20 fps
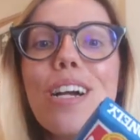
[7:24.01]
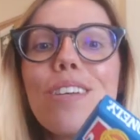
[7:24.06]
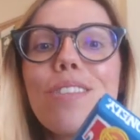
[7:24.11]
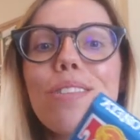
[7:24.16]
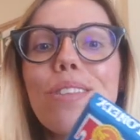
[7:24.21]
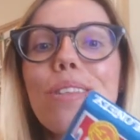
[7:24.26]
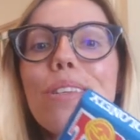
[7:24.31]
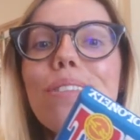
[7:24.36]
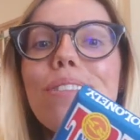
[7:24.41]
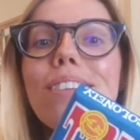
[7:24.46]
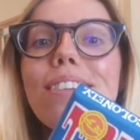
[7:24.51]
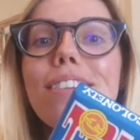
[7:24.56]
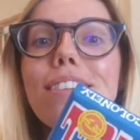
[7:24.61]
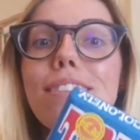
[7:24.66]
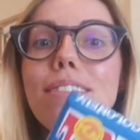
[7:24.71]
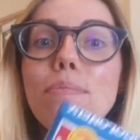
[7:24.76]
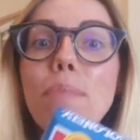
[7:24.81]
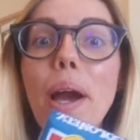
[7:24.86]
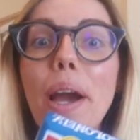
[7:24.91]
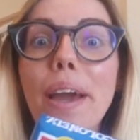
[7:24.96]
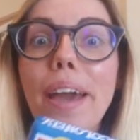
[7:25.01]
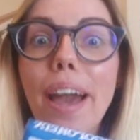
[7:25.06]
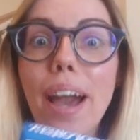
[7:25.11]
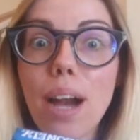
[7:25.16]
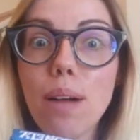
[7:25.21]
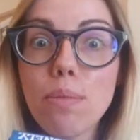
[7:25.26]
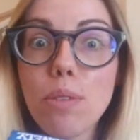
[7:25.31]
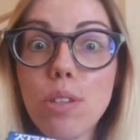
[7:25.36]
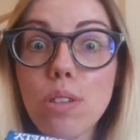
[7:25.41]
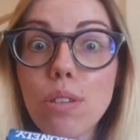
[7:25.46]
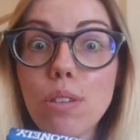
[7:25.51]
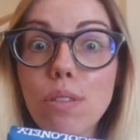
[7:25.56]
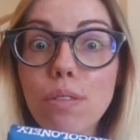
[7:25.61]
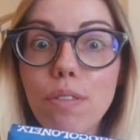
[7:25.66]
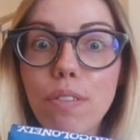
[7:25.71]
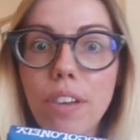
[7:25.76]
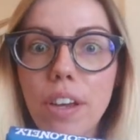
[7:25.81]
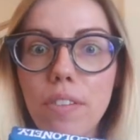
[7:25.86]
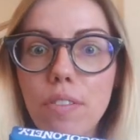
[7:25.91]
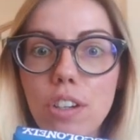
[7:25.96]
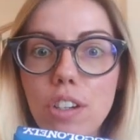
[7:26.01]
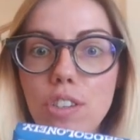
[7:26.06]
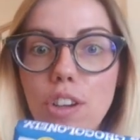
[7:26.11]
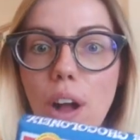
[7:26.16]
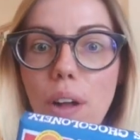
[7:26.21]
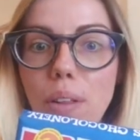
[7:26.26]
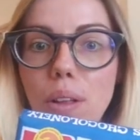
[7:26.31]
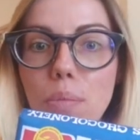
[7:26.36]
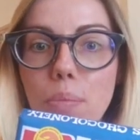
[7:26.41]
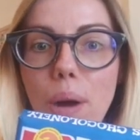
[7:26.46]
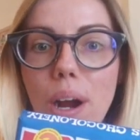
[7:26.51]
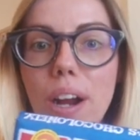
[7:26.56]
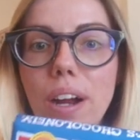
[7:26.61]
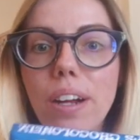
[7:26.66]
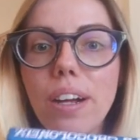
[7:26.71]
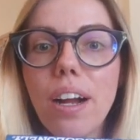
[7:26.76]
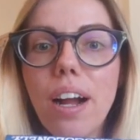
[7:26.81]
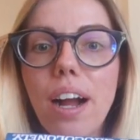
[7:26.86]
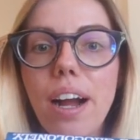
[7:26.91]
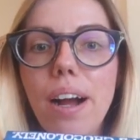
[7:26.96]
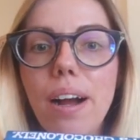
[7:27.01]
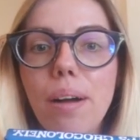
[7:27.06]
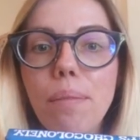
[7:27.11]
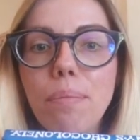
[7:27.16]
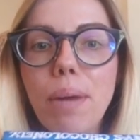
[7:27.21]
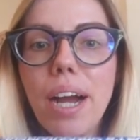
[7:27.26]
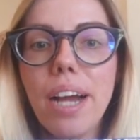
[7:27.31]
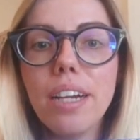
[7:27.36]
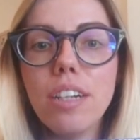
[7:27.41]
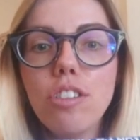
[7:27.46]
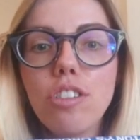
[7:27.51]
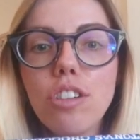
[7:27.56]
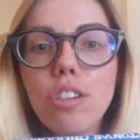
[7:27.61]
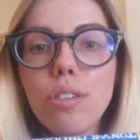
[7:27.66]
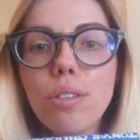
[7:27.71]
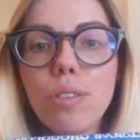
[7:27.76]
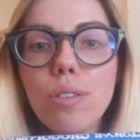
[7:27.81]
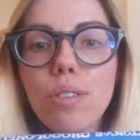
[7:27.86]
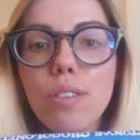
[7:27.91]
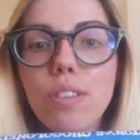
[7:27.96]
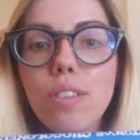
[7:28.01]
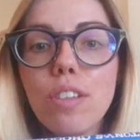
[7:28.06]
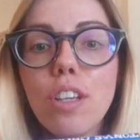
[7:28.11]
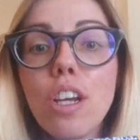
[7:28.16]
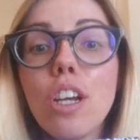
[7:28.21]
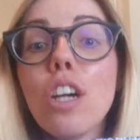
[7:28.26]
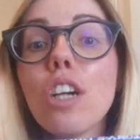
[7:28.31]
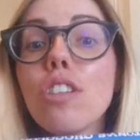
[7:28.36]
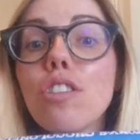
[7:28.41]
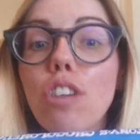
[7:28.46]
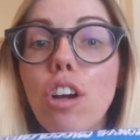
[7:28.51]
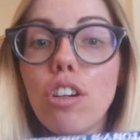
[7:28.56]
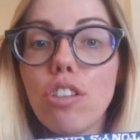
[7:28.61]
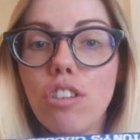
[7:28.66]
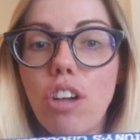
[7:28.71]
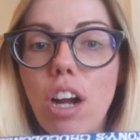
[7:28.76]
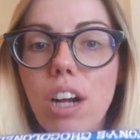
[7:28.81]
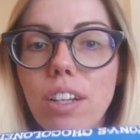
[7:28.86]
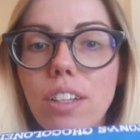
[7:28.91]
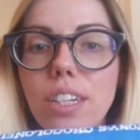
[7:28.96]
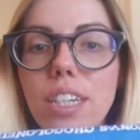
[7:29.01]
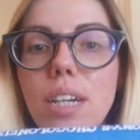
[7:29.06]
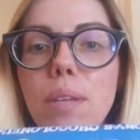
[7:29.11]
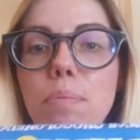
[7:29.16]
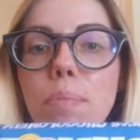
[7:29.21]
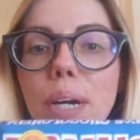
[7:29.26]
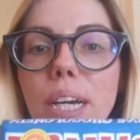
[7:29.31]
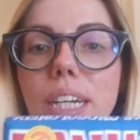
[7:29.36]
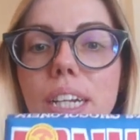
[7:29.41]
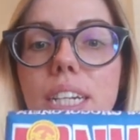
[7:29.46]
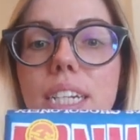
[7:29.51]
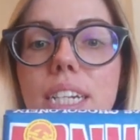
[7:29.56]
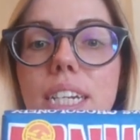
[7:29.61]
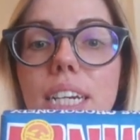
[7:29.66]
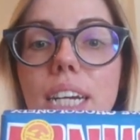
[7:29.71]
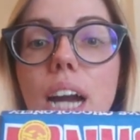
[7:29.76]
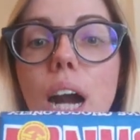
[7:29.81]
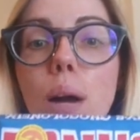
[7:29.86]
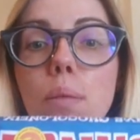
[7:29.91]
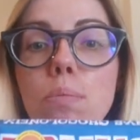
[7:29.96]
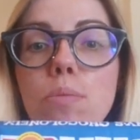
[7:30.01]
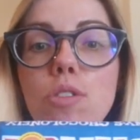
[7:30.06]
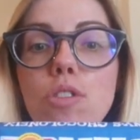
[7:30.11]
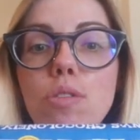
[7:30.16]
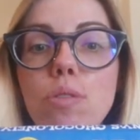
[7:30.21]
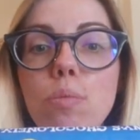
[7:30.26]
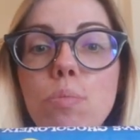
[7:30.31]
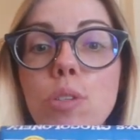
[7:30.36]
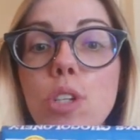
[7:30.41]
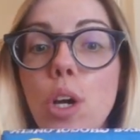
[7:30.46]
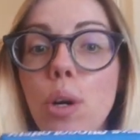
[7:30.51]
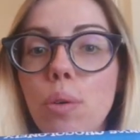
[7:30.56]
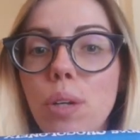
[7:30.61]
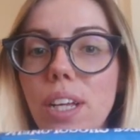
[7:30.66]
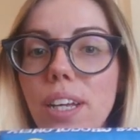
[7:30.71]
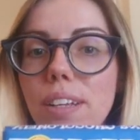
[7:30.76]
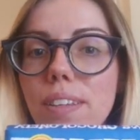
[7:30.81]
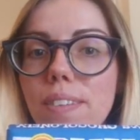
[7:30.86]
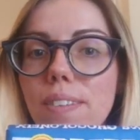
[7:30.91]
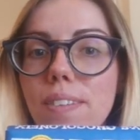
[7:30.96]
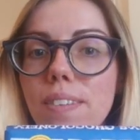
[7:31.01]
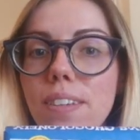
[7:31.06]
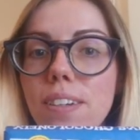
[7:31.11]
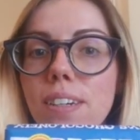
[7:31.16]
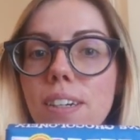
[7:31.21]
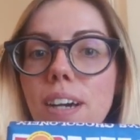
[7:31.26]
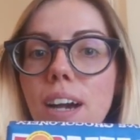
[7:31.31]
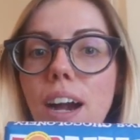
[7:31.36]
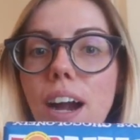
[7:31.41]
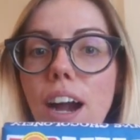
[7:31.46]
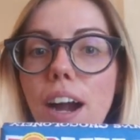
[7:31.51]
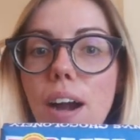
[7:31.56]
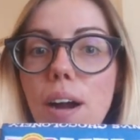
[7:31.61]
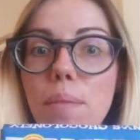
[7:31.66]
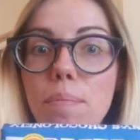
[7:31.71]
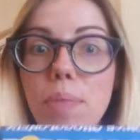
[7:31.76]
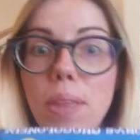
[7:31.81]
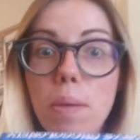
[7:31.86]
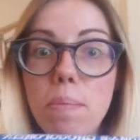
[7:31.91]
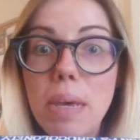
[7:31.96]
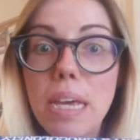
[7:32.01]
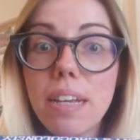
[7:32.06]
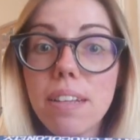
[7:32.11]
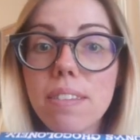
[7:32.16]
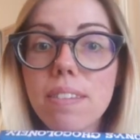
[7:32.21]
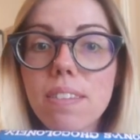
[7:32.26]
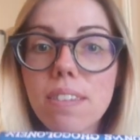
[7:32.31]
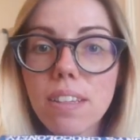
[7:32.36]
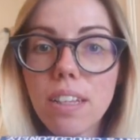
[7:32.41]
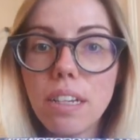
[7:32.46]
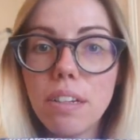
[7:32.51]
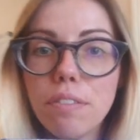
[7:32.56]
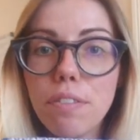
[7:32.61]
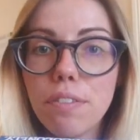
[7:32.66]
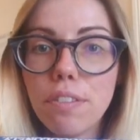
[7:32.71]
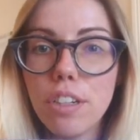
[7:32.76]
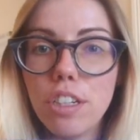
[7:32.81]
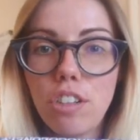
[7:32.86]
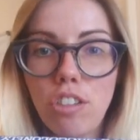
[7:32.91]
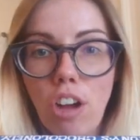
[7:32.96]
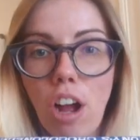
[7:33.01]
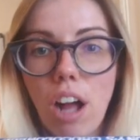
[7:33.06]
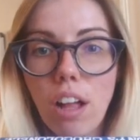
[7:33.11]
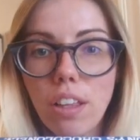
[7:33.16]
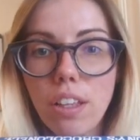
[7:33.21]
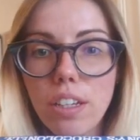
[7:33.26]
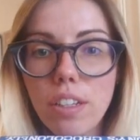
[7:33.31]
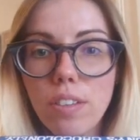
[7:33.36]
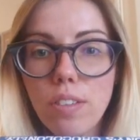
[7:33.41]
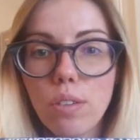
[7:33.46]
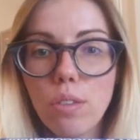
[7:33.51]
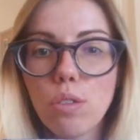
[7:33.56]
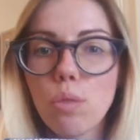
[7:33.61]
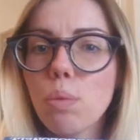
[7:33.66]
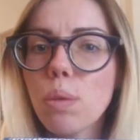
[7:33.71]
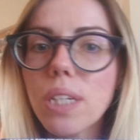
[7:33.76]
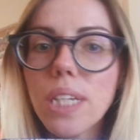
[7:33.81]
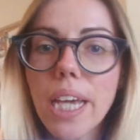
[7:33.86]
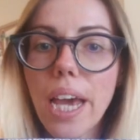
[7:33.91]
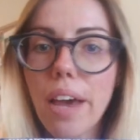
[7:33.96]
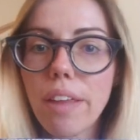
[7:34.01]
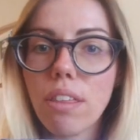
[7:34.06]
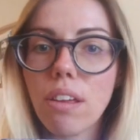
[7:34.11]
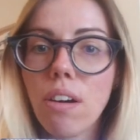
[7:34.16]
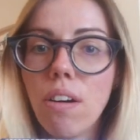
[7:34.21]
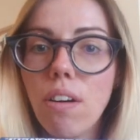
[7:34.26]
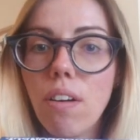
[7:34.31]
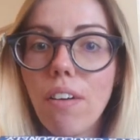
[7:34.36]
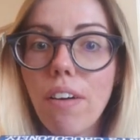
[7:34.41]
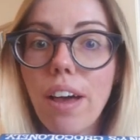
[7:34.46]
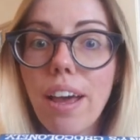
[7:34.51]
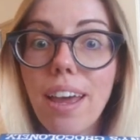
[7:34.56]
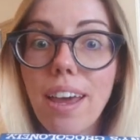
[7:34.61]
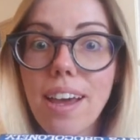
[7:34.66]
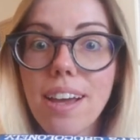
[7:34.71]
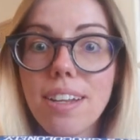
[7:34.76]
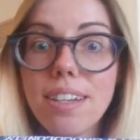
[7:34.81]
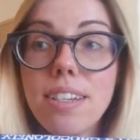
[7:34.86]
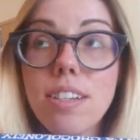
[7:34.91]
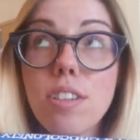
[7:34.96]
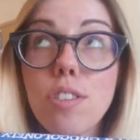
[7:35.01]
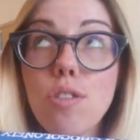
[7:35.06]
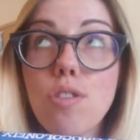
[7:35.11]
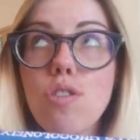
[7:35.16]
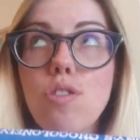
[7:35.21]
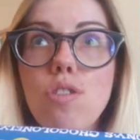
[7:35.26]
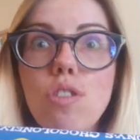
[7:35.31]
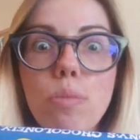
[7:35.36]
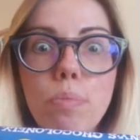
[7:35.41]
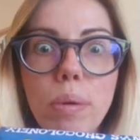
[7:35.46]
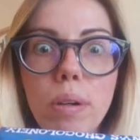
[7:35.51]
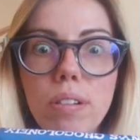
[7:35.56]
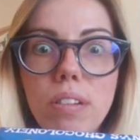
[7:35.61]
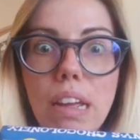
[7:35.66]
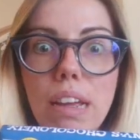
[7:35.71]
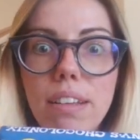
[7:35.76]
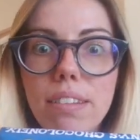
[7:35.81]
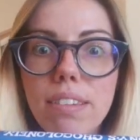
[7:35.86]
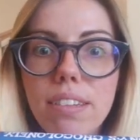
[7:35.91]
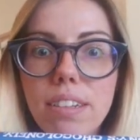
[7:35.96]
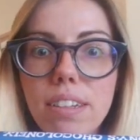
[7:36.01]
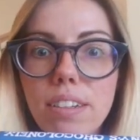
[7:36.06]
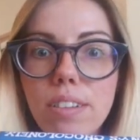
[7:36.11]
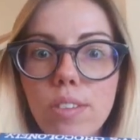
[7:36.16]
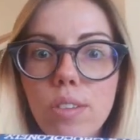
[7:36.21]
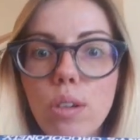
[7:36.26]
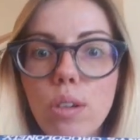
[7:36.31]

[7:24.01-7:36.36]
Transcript: So this is my absolute favorite chocolate bar. Um, I chose dark chocolate, but it comes from Tony's. Um, they make slave-free chocolate, so it's really ethical and it's super tasty.